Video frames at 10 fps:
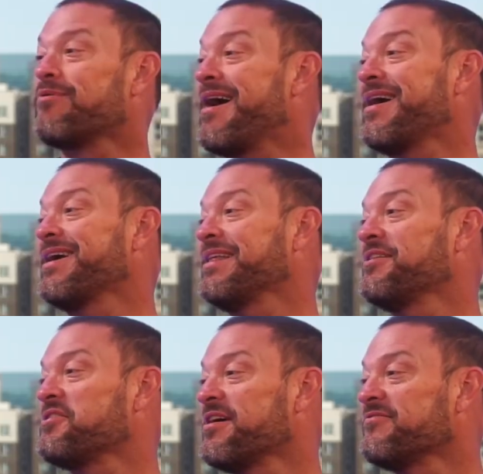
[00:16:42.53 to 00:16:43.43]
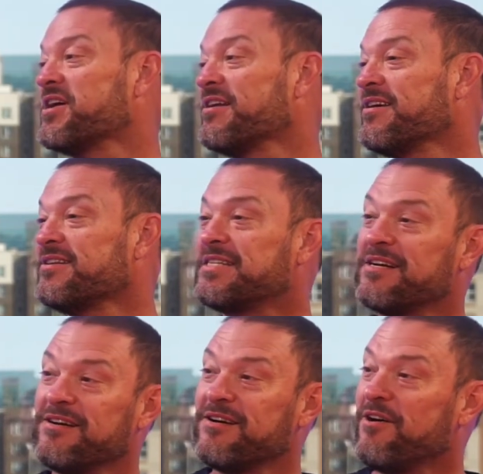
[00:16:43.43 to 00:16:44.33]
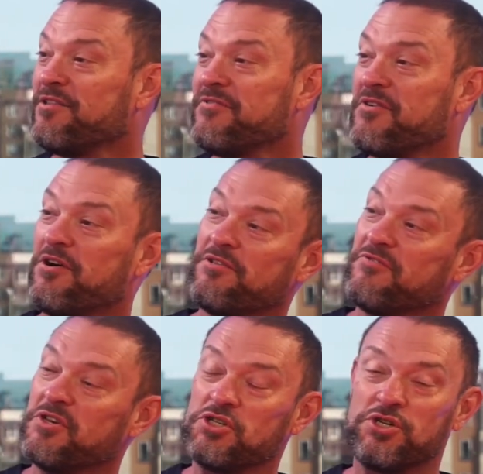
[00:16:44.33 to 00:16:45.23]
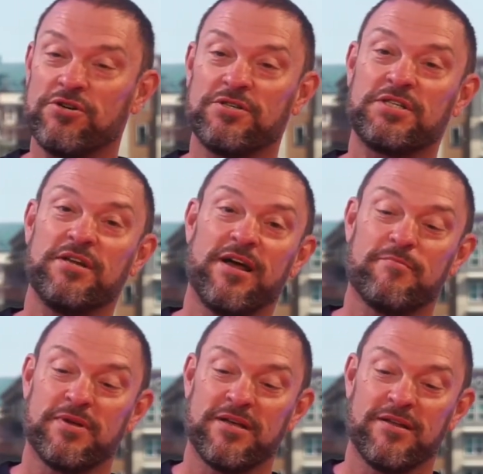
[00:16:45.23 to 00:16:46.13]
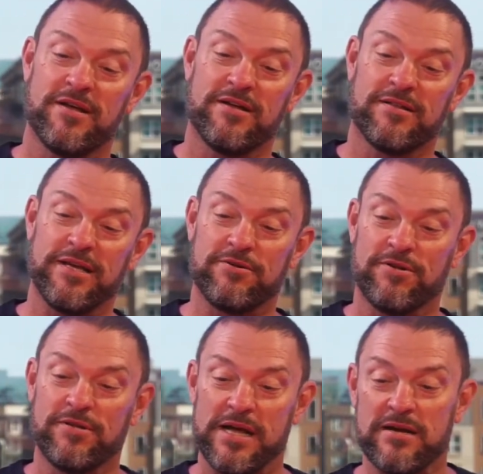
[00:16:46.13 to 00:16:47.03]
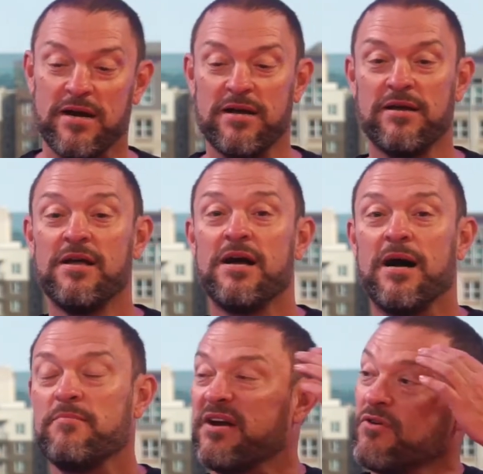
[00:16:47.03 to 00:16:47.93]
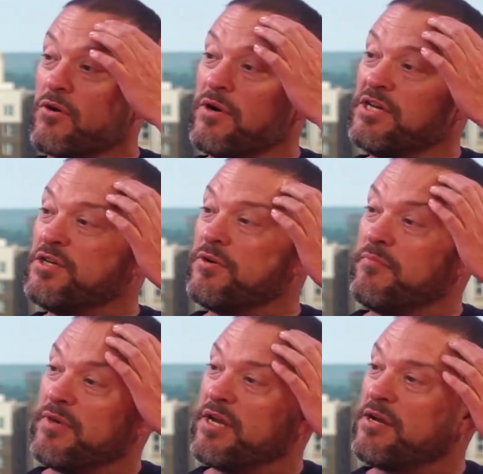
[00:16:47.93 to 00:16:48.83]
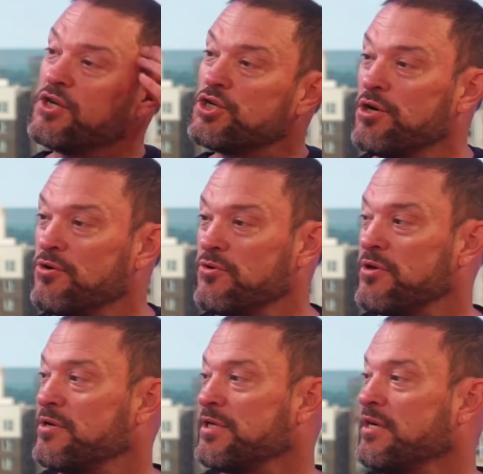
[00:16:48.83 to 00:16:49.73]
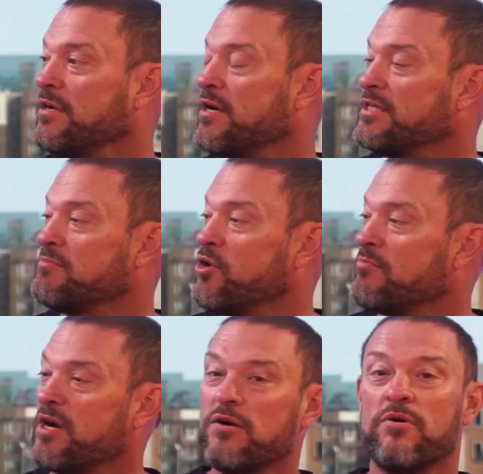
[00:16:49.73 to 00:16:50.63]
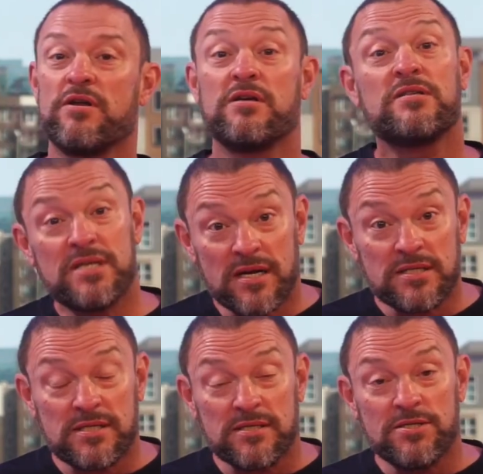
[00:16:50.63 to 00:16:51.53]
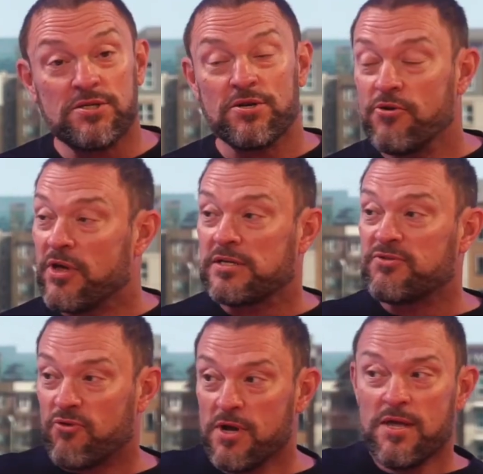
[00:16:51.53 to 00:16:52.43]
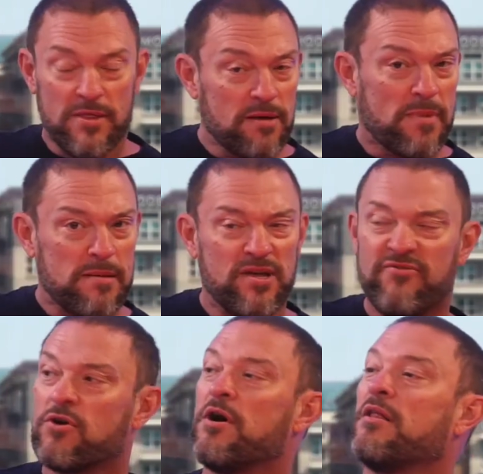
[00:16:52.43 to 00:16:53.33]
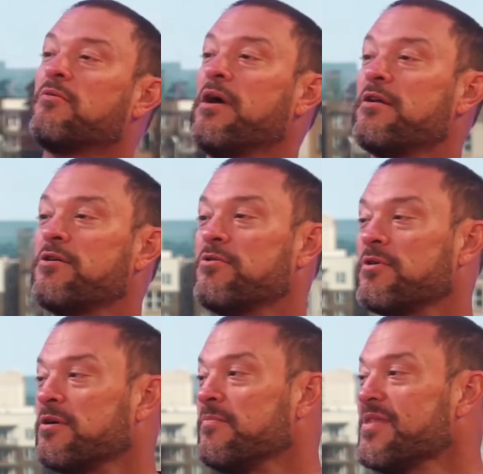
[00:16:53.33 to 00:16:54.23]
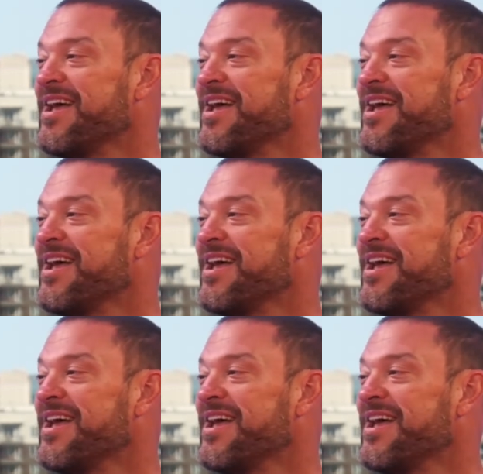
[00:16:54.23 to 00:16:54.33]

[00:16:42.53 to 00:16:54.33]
bragging that they have done it all of these years and not been legal. Like I'm never going to admit on a show that I smoke marijuana in Texas. That's right. That might be for Colorado or.